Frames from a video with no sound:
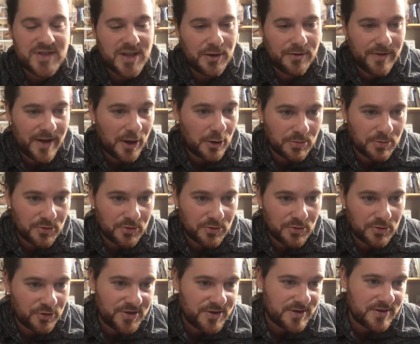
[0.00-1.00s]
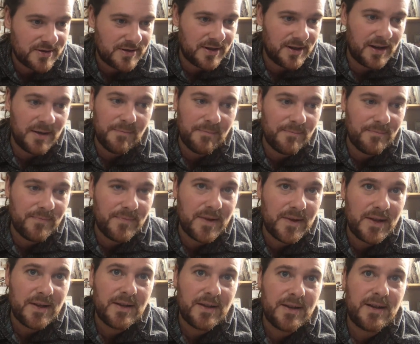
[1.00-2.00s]
of self-help groups
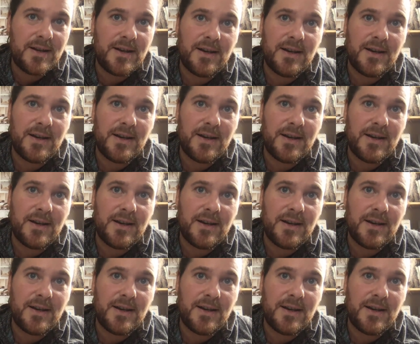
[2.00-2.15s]
in